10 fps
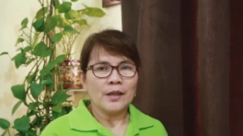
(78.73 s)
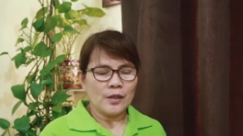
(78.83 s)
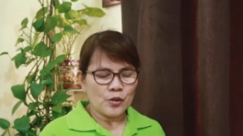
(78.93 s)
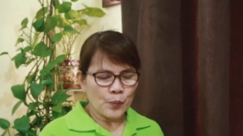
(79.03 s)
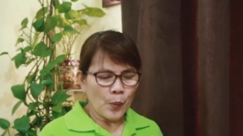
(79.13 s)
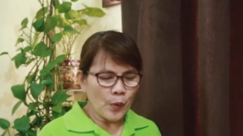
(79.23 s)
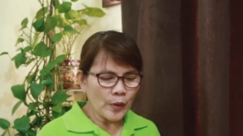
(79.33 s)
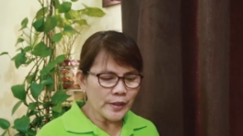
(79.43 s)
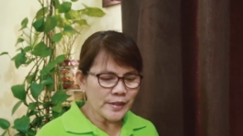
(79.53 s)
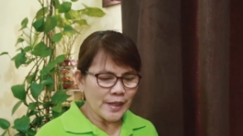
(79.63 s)
in
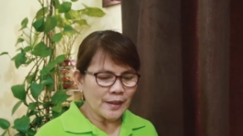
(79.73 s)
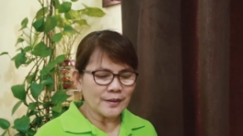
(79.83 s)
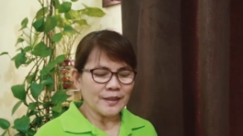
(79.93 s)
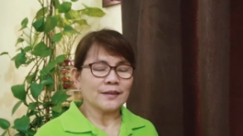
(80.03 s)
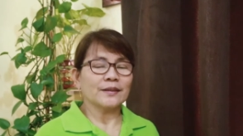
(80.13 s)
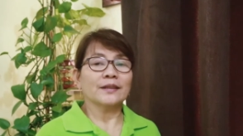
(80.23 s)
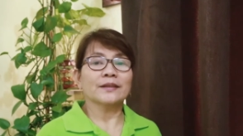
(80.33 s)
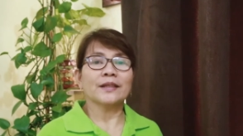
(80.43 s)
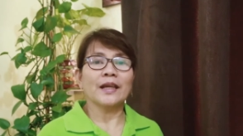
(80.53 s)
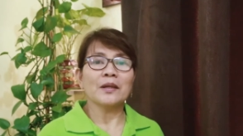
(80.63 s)
sports, and
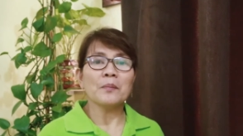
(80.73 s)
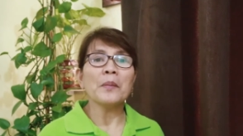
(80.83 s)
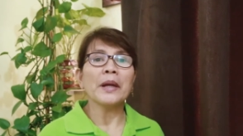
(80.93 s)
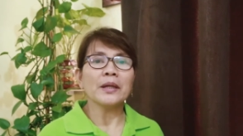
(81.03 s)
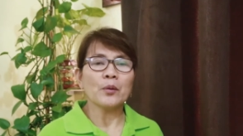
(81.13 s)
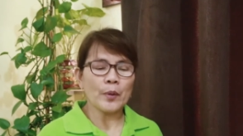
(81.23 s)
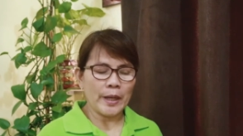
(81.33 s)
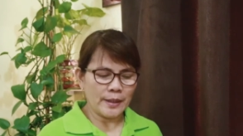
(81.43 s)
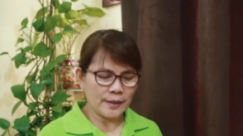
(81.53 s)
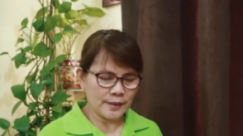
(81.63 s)
success in many
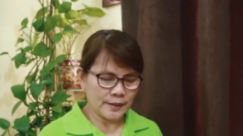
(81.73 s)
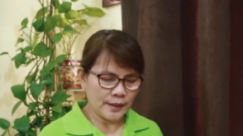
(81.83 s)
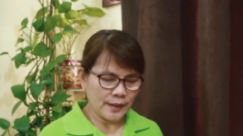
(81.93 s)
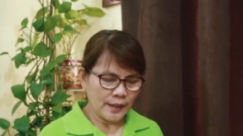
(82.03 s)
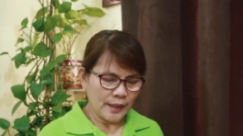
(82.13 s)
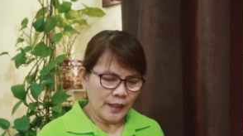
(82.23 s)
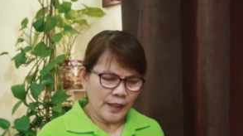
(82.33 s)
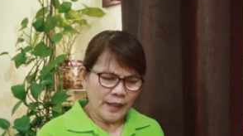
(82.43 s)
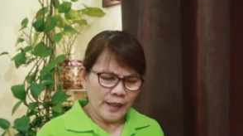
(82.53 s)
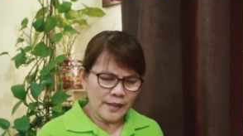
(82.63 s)
ways.
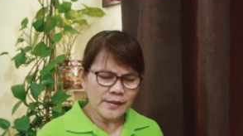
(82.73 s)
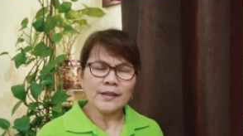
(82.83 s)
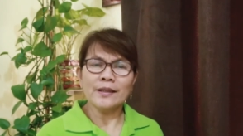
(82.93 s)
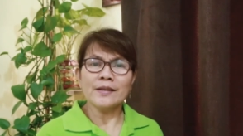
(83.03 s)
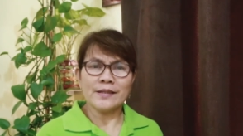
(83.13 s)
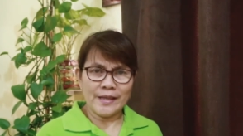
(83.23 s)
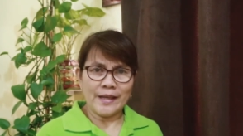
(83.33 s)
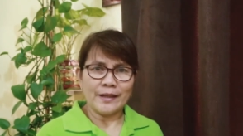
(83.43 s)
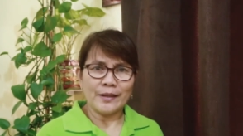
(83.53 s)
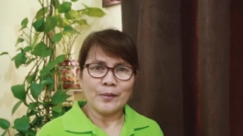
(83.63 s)
Is it a
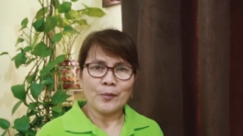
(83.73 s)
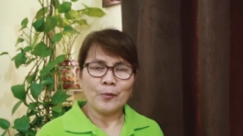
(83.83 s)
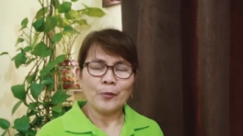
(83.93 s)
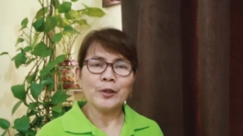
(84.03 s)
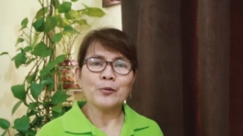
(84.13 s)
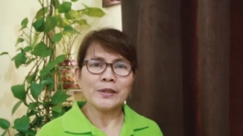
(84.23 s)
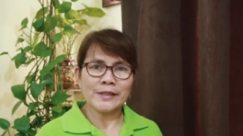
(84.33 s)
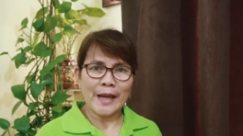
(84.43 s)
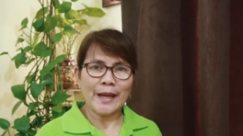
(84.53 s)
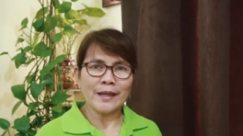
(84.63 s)
sin when we
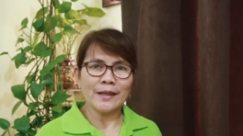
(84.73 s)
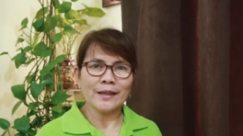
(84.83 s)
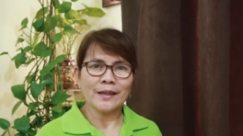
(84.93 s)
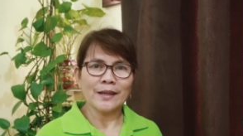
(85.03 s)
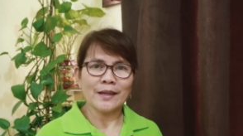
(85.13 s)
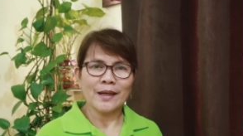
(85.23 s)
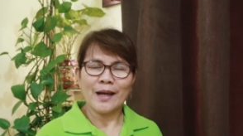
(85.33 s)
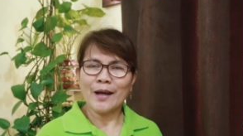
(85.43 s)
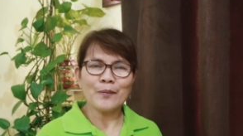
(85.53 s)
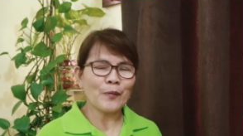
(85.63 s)
say,
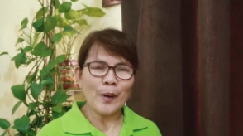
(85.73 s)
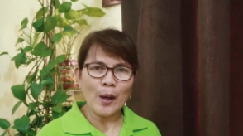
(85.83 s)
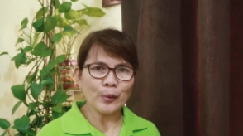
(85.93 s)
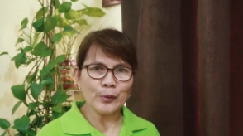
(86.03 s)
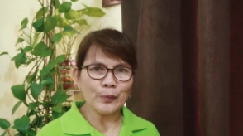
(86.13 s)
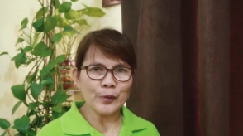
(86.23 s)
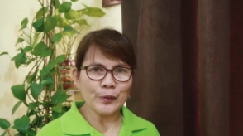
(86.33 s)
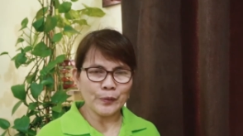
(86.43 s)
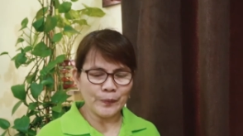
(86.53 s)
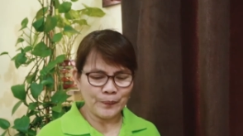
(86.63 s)
I'm proud of
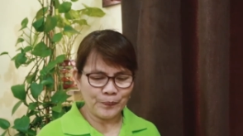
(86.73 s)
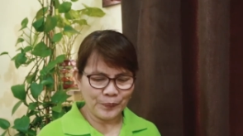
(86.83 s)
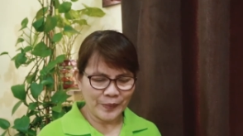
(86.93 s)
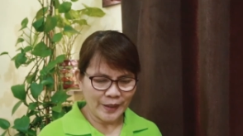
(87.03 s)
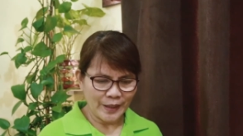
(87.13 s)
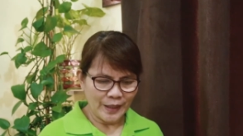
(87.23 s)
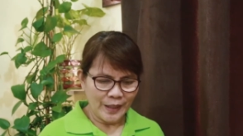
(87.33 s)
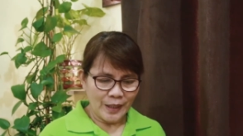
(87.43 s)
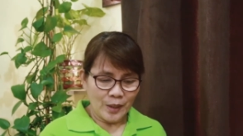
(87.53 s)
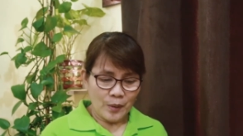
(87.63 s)
you?
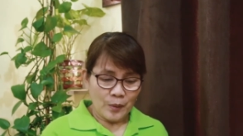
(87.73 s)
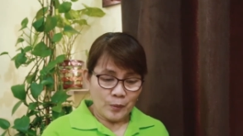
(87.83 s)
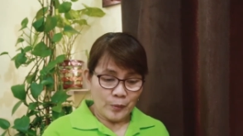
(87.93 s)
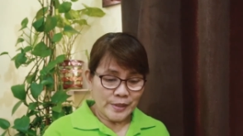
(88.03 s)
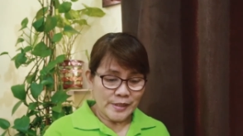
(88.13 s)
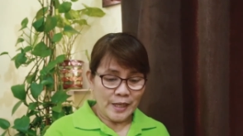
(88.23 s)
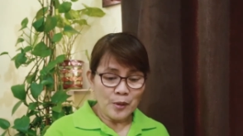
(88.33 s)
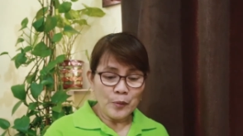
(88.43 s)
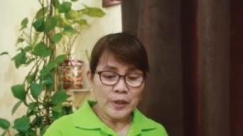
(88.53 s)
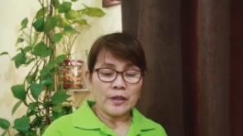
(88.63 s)
We
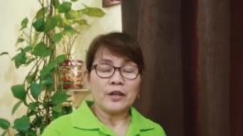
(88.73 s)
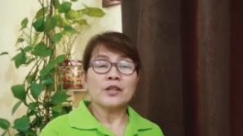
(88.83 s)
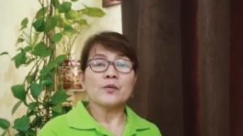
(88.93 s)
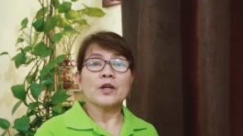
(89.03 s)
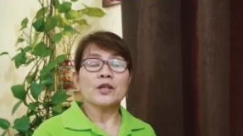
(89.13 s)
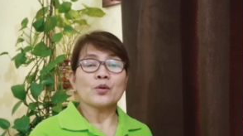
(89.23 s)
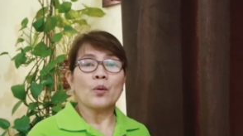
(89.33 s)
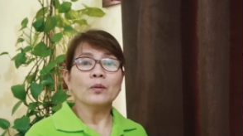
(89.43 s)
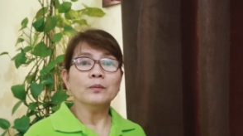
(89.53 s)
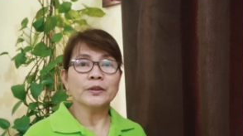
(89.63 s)
sin when it
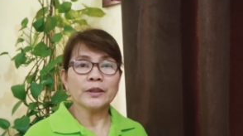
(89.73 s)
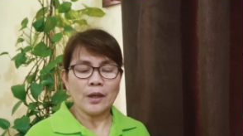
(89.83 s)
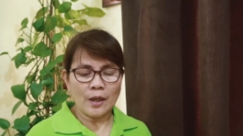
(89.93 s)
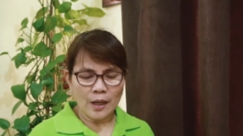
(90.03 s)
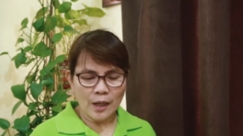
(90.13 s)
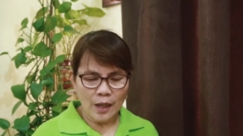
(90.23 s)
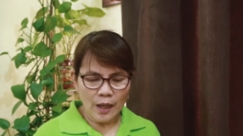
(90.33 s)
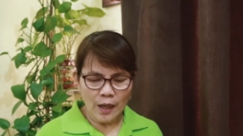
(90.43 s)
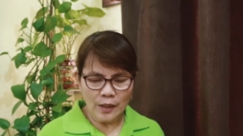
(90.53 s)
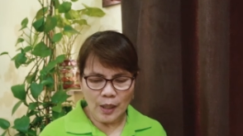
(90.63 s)
resolves
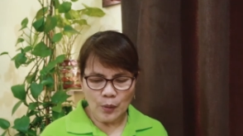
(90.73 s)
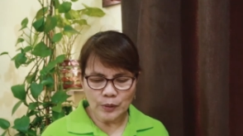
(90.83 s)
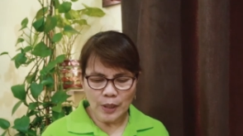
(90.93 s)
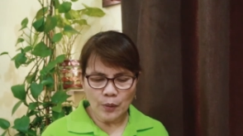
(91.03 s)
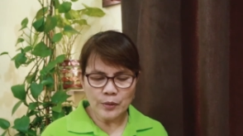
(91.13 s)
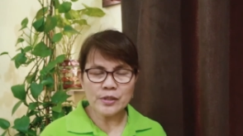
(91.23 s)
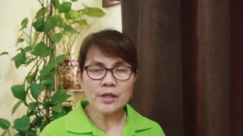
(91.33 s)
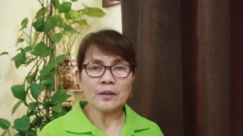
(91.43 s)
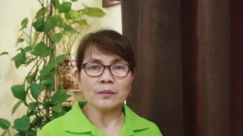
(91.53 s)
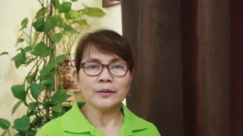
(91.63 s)
around
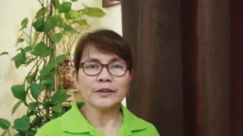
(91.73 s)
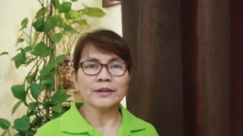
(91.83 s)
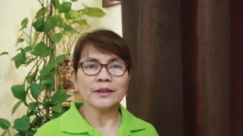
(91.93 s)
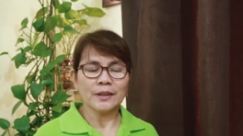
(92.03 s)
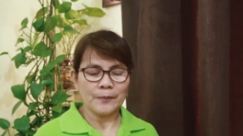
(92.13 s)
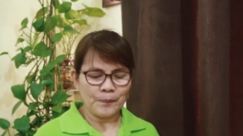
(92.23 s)
ourselves.